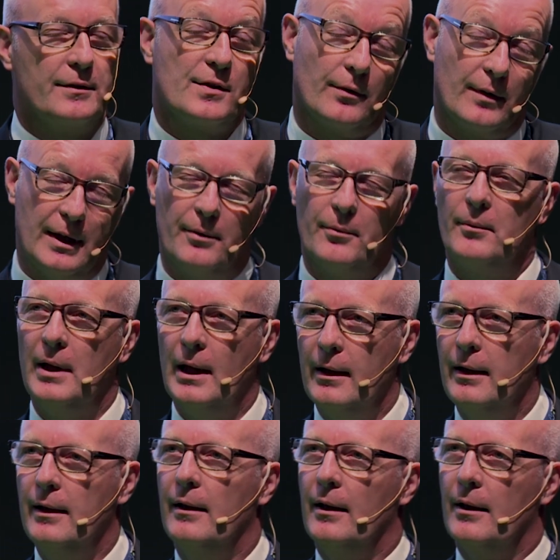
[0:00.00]
So that
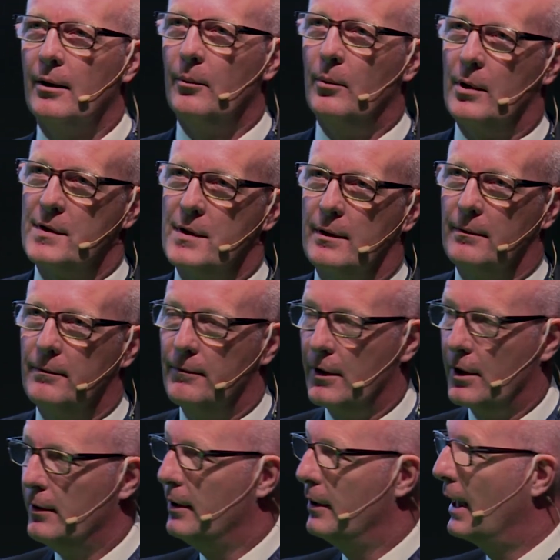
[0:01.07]
really was a
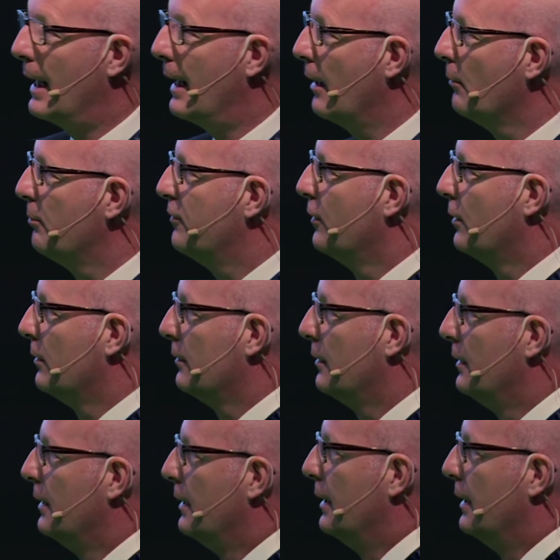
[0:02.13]
very helpful